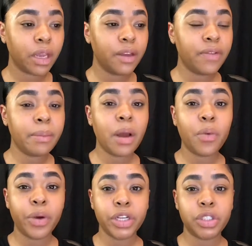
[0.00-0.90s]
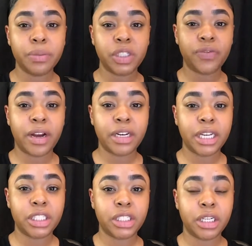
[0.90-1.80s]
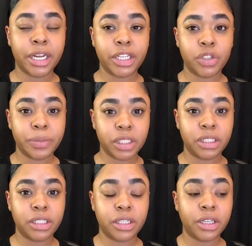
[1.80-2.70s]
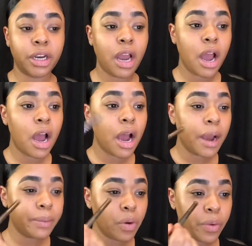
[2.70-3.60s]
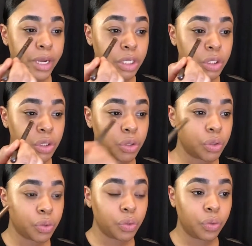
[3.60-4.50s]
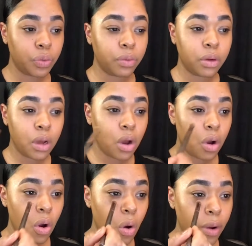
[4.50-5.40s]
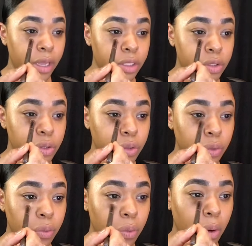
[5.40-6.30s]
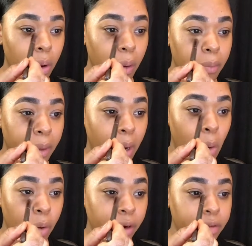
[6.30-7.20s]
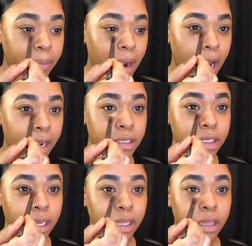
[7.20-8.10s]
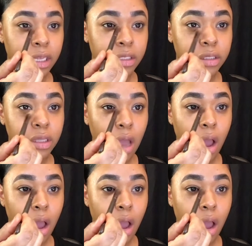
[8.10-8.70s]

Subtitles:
if I'm not wearing too much foundation, like too much concealer, I'm going to go into my corners of my eyes like this.